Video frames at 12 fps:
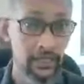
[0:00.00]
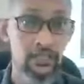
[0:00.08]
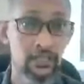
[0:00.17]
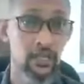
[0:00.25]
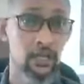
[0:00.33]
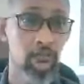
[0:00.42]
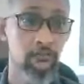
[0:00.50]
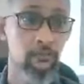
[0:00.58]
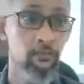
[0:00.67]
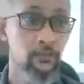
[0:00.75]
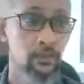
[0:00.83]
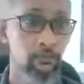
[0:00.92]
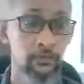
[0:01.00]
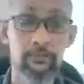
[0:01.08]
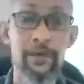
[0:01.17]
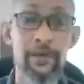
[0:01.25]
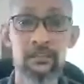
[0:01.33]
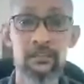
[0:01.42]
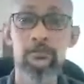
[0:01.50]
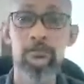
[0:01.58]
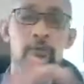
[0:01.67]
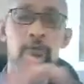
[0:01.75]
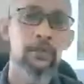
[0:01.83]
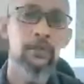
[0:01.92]
kind of perspective there,
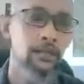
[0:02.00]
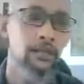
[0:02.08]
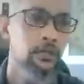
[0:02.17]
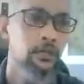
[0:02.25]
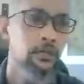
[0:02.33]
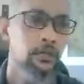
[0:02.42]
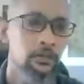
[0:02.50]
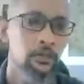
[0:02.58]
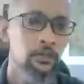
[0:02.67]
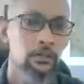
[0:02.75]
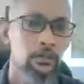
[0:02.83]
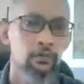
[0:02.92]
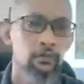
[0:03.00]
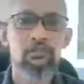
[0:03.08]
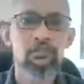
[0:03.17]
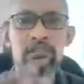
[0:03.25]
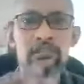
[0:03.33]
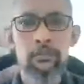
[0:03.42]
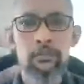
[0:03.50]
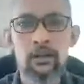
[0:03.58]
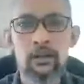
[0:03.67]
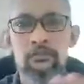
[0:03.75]
okay? Because it's a part of